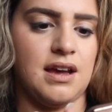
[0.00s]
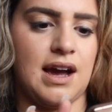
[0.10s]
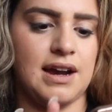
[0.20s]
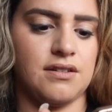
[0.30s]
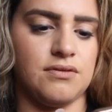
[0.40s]

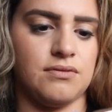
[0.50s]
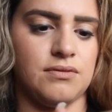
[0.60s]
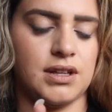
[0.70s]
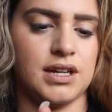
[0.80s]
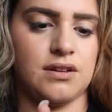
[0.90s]
I don't
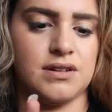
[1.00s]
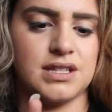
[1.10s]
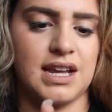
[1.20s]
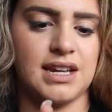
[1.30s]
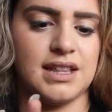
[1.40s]
really
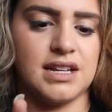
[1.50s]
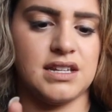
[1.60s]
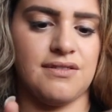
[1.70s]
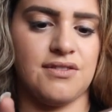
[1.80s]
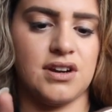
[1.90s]
notice anything
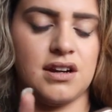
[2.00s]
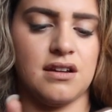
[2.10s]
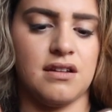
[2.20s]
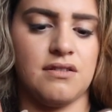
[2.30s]
different